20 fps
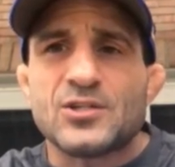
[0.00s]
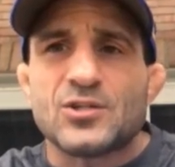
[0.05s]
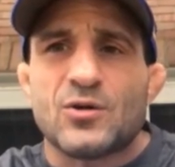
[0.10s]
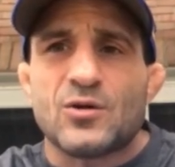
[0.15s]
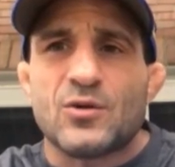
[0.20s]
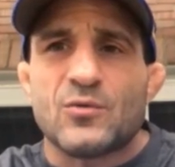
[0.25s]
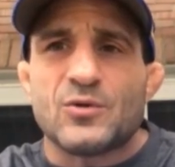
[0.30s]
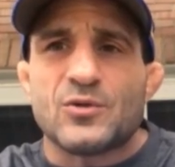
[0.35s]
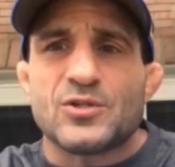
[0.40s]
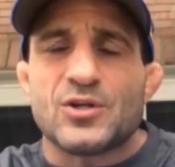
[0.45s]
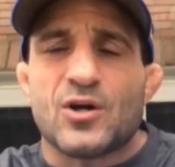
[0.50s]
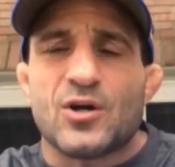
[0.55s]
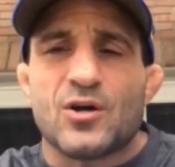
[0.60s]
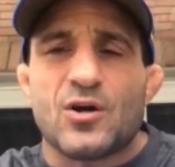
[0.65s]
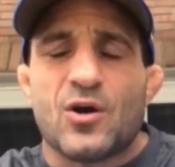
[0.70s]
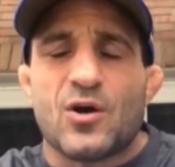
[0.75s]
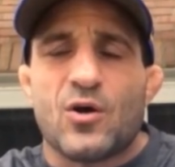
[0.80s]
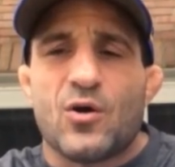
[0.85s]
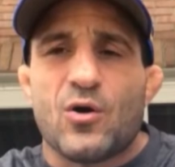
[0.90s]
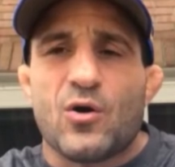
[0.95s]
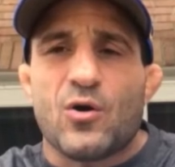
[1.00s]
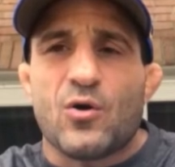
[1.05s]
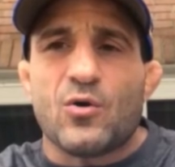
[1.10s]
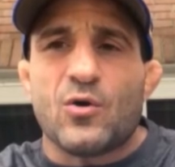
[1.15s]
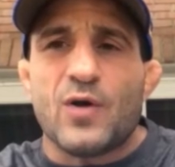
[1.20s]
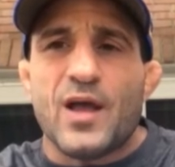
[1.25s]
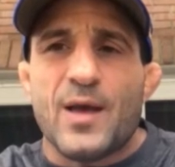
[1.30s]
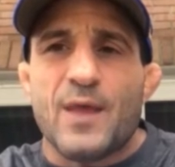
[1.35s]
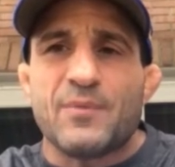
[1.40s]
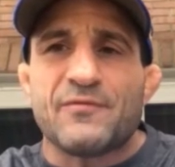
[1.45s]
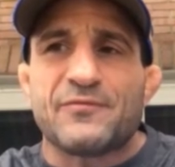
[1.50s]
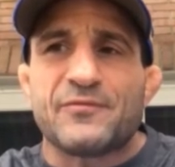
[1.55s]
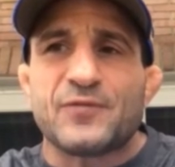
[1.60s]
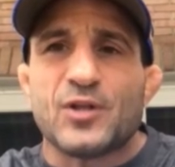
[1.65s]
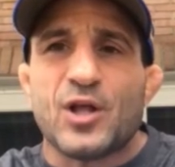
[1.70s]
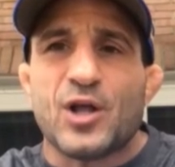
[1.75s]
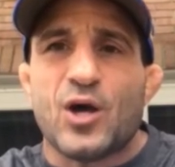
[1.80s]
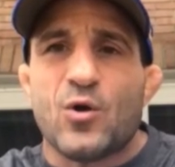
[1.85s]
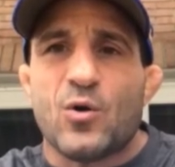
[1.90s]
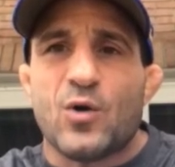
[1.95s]
So it was a whole ebb and
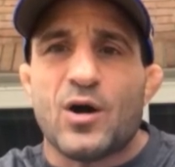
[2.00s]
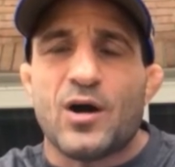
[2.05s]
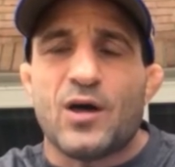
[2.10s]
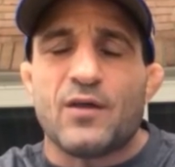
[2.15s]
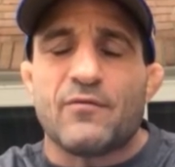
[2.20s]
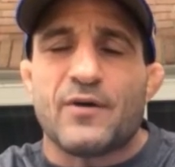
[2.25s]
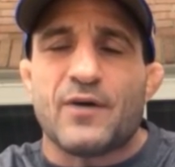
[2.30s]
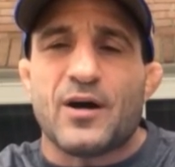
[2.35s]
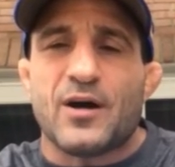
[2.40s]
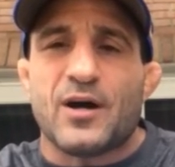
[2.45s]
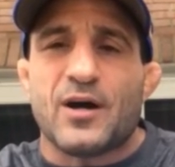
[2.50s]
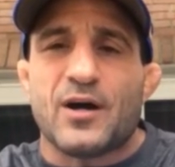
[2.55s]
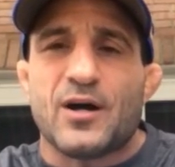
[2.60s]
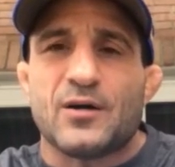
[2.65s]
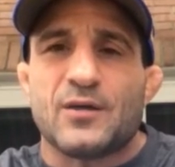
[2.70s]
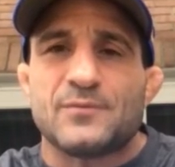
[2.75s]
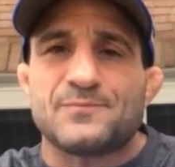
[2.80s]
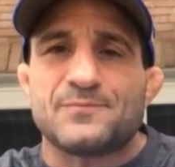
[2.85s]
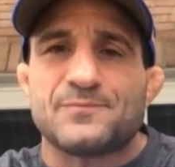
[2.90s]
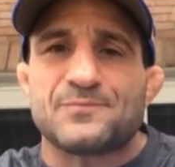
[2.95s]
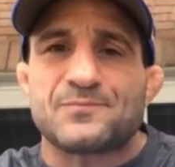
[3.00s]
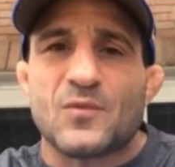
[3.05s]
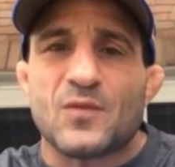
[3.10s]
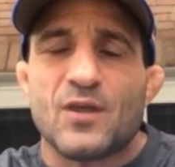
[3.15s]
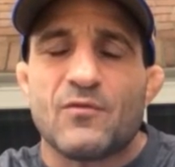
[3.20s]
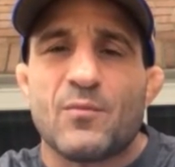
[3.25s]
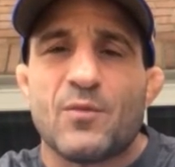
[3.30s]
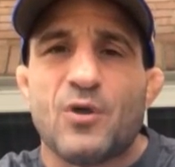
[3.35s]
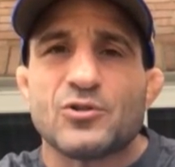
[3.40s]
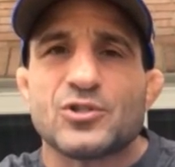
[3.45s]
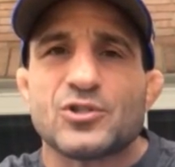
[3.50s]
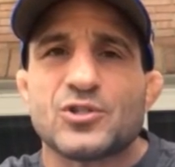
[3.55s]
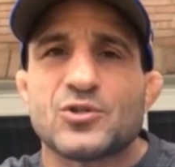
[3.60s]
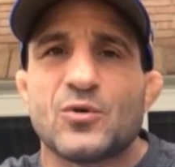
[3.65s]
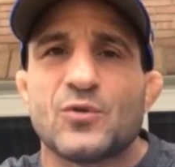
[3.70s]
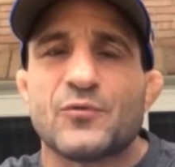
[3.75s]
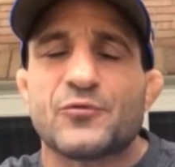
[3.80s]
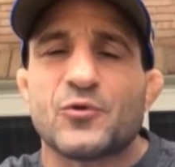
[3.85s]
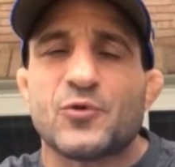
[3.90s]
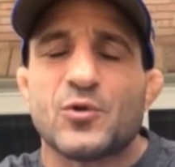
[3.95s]
flow of
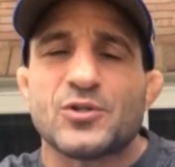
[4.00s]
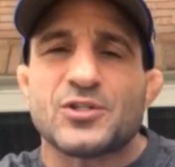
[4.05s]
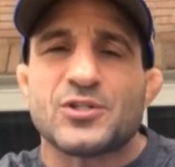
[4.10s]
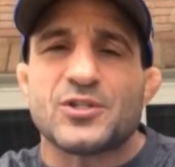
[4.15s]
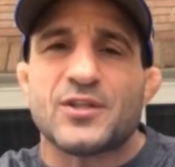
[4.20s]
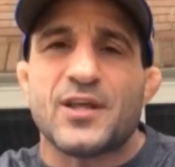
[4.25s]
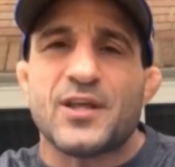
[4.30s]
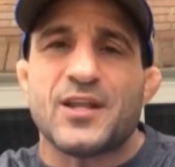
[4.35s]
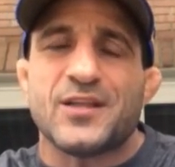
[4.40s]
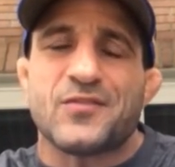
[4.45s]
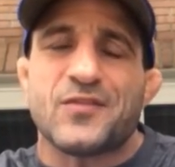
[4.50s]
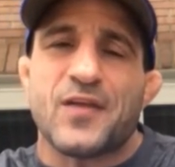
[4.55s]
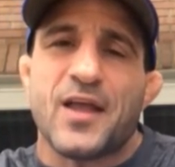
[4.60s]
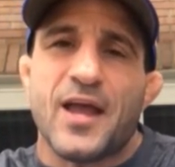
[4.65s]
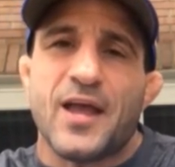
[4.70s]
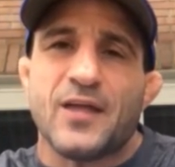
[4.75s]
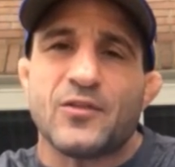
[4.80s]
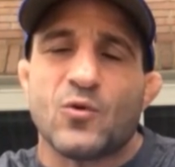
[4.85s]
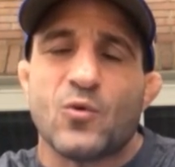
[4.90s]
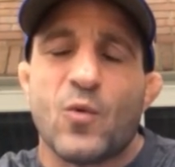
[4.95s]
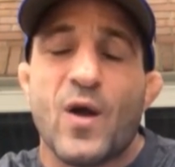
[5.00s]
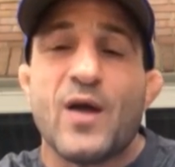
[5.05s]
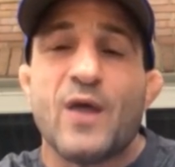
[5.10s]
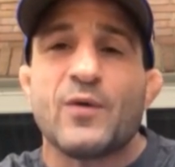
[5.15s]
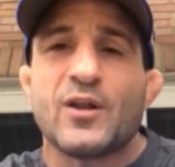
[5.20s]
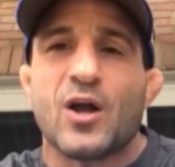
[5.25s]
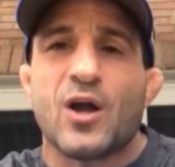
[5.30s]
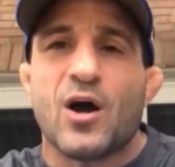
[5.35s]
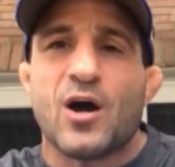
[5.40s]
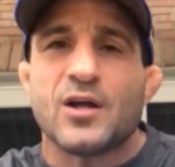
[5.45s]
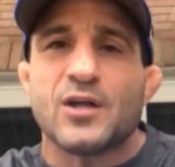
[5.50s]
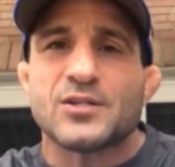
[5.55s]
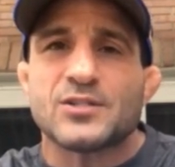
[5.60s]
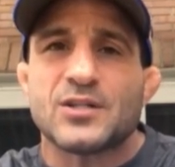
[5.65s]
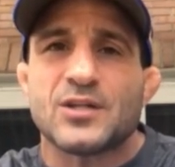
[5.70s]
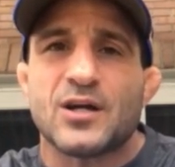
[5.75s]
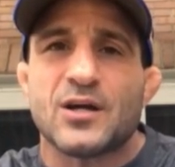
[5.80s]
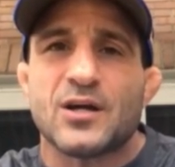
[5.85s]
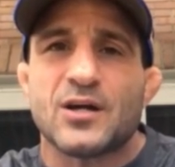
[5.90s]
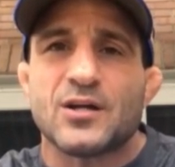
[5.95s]
emotions going through us. And then at the end, the way we
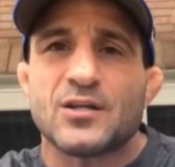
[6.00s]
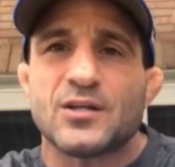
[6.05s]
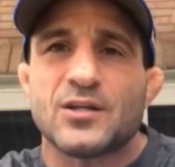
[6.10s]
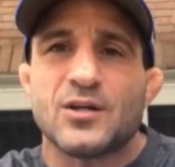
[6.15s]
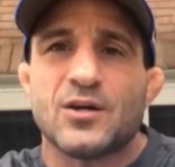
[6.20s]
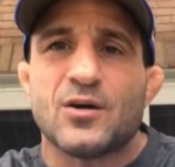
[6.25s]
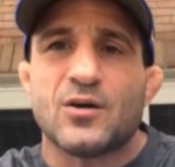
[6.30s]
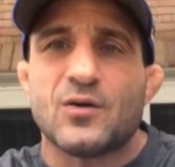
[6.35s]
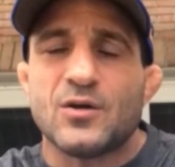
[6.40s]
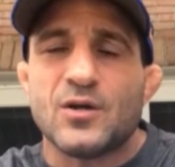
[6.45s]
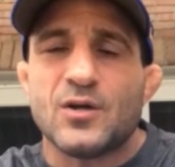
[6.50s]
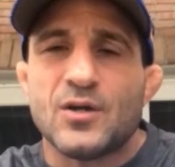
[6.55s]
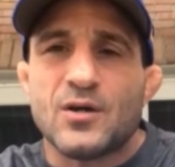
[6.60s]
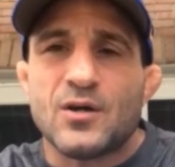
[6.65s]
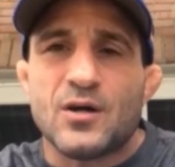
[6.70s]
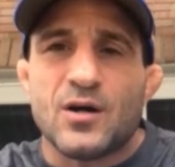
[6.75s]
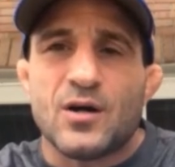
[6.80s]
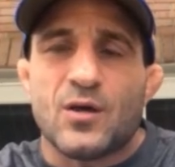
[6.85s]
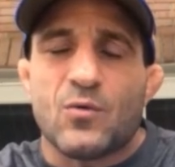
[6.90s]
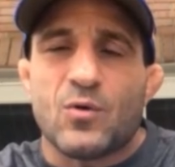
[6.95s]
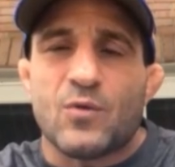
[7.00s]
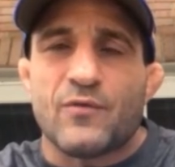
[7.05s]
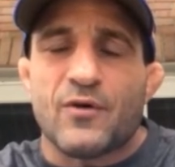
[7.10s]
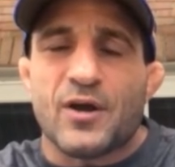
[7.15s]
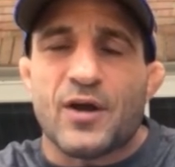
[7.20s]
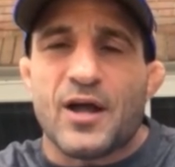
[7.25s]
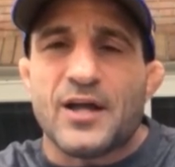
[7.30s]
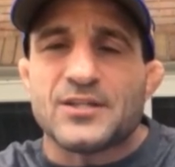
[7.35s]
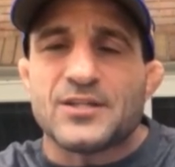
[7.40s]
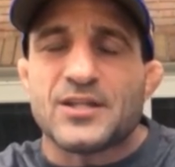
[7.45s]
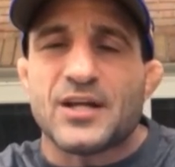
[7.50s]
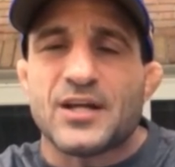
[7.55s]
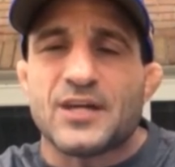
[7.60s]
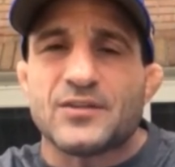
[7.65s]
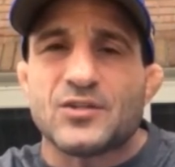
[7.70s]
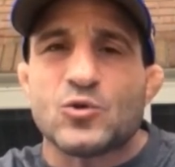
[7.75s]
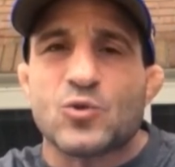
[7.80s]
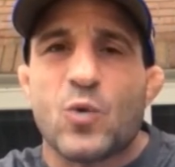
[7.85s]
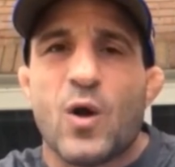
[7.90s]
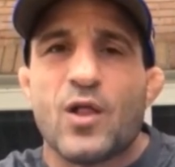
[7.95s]
lost, one of our guys got
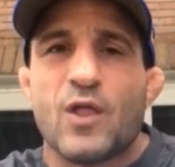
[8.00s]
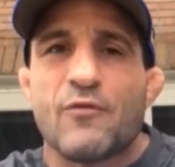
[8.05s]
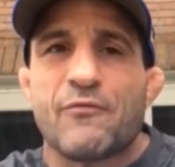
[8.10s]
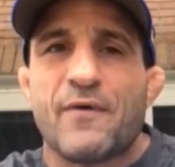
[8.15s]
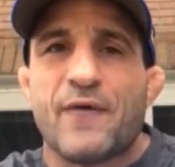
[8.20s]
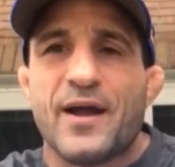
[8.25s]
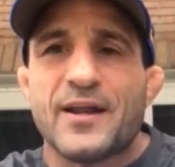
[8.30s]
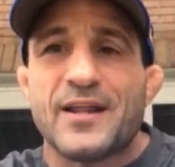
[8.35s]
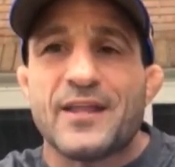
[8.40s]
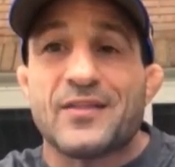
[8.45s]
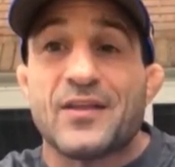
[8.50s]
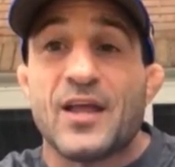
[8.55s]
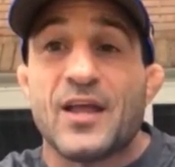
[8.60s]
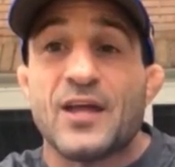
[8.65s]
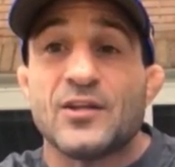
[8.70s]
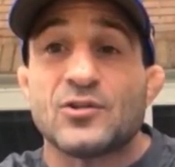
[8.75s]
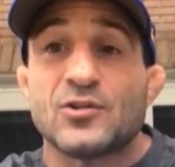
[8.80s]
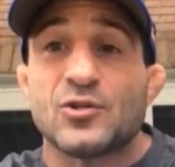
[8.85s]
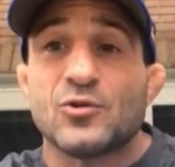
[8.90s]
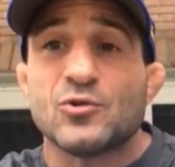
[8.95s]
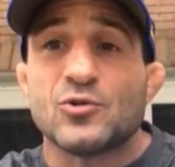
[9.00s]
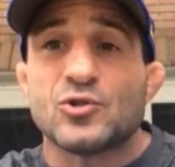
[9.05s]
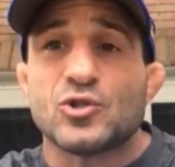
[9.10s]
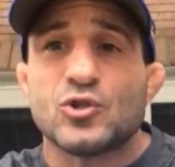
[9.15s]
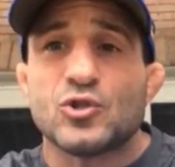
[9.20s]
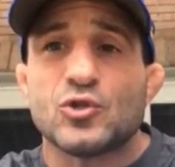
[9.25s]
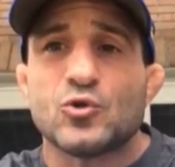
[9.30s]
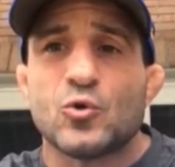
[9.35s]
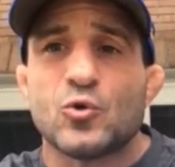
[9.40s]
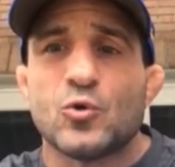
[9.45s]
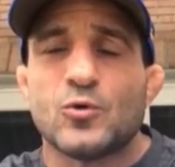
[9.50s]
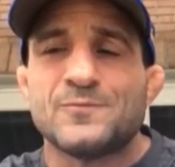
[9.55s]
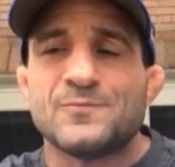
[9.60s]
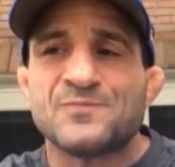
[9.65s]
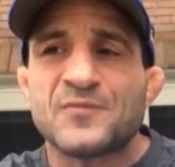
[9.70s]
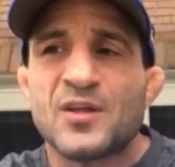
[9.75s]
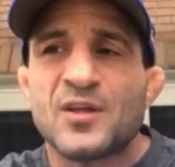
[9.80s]
disqualified at the end to lose the duel.